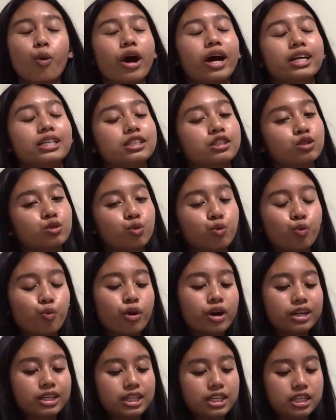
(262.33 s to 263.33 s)
white
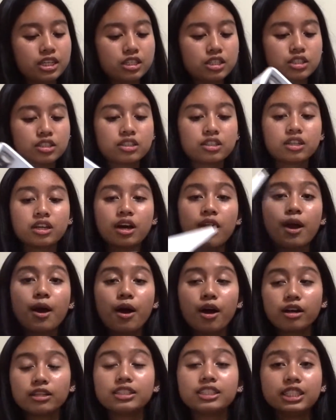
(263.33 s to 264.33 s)

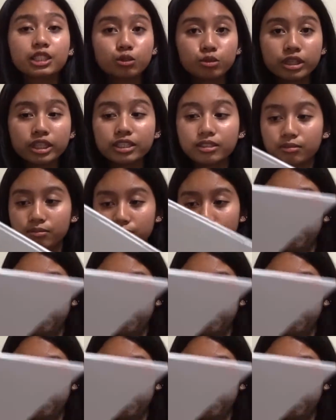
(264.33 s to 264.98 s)
1-inch D-ring